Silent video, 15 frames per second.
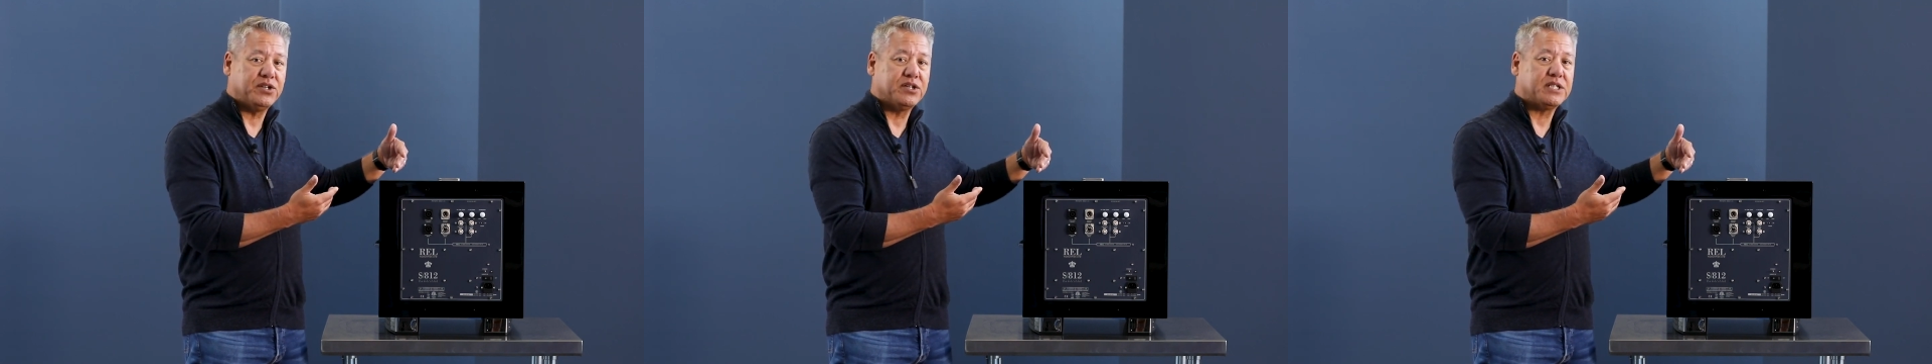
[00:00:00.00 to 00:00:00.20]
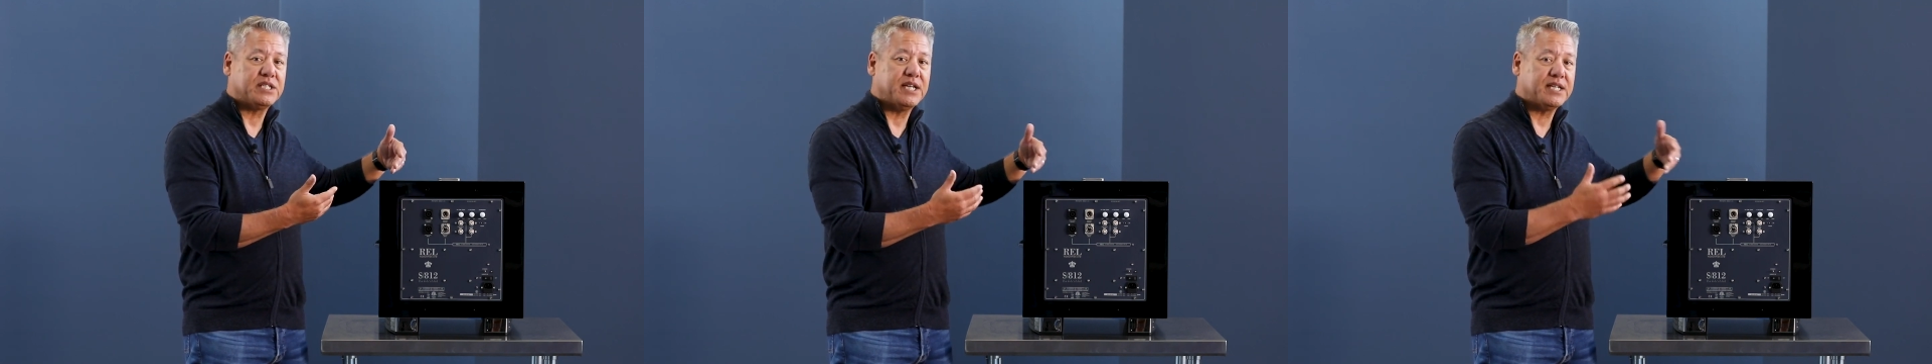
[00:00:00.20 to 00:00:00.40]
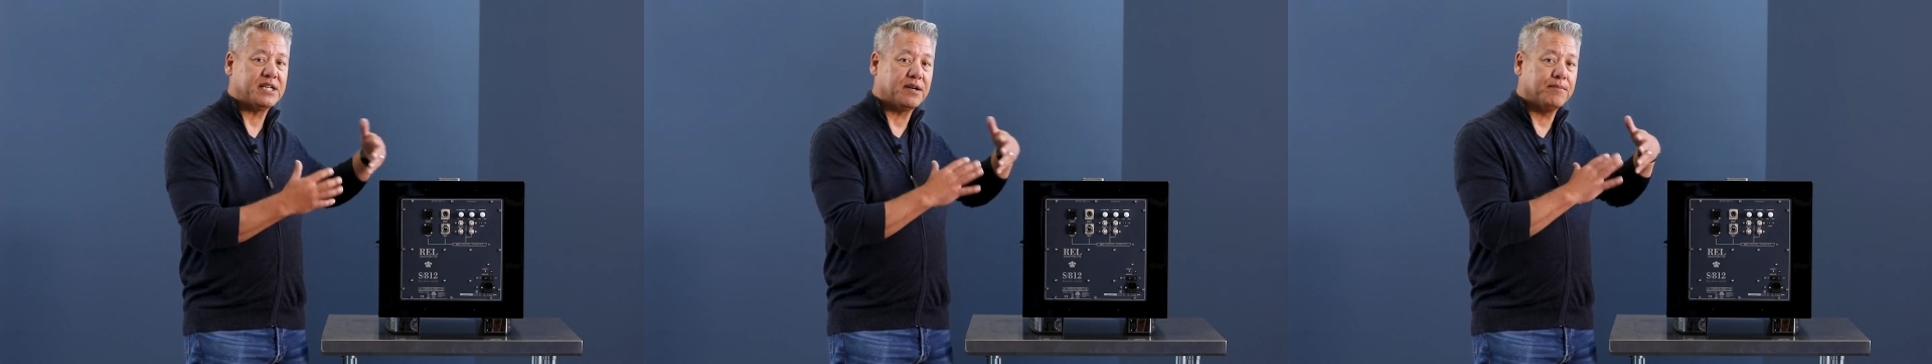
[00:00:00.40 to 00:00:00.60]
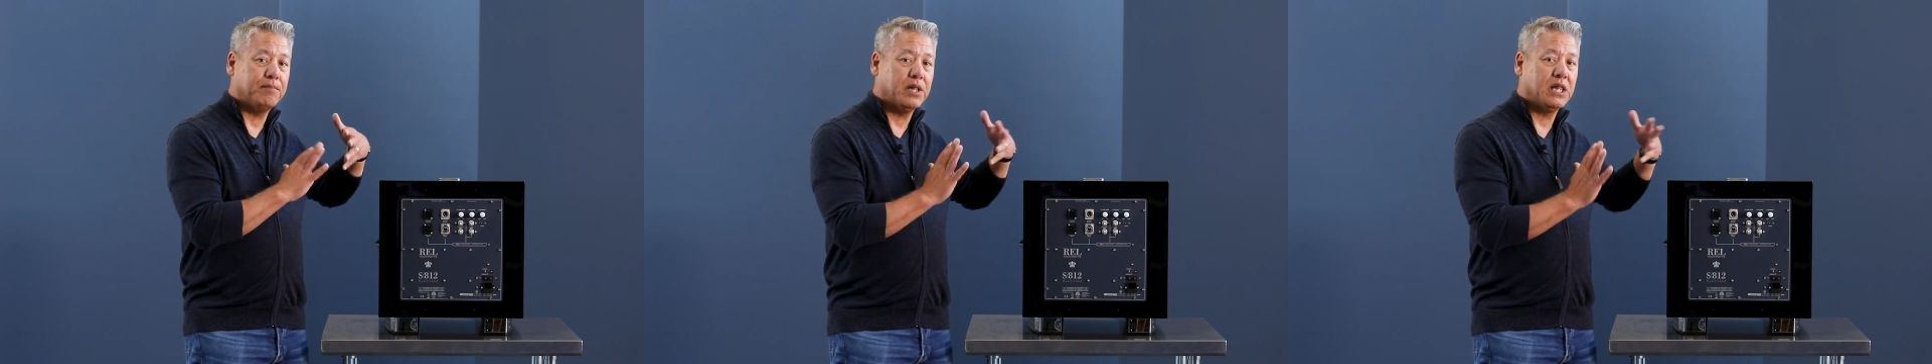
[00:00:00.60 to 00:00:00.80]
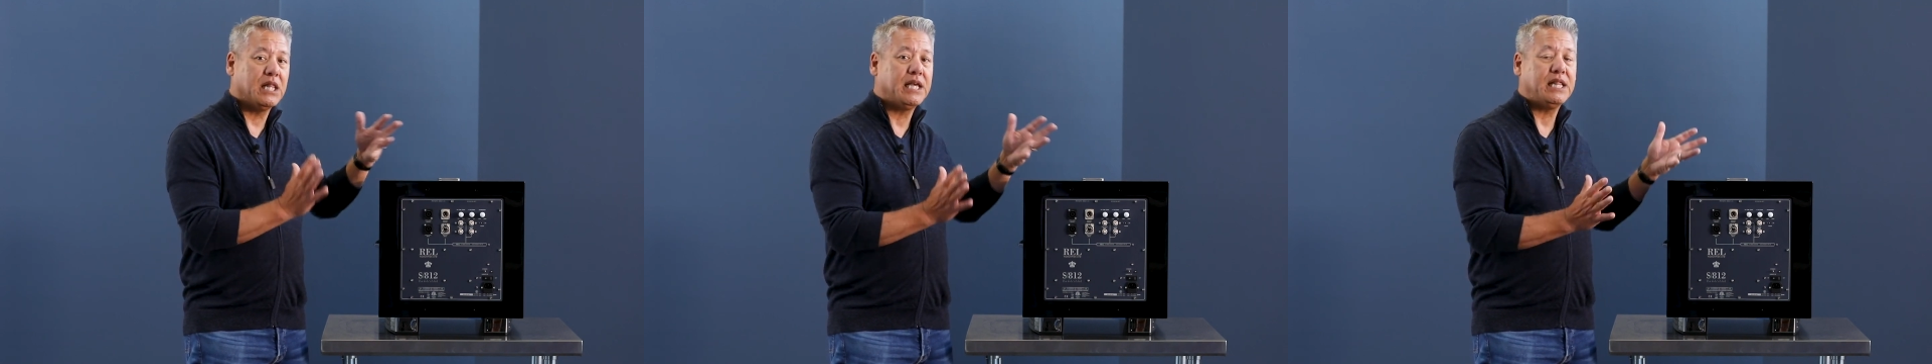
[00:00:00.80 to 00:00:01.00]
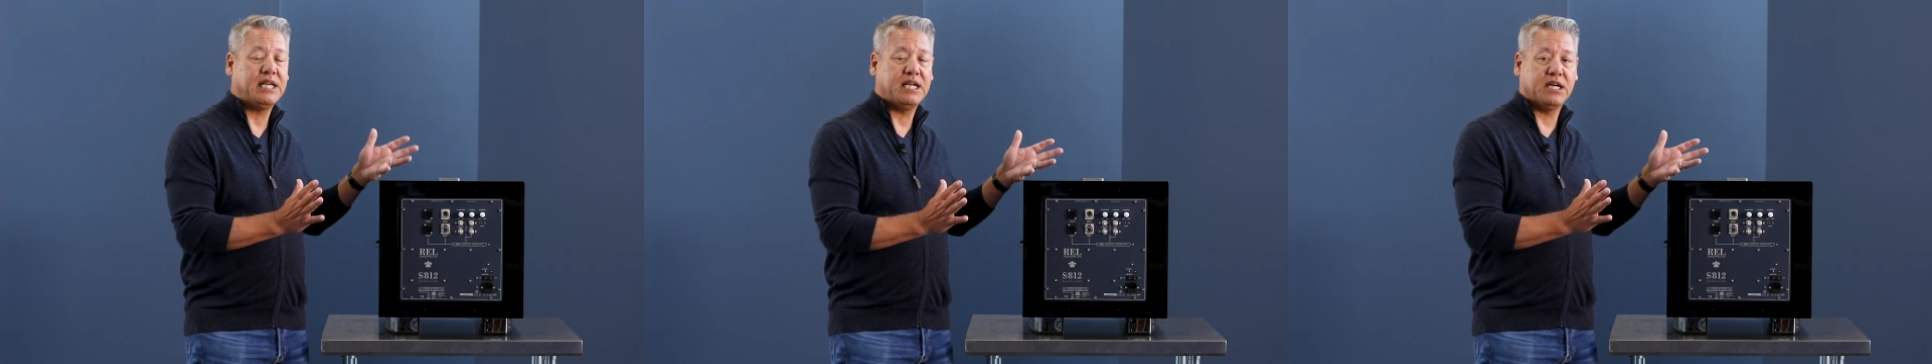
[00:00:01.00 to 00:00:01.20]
you to send completely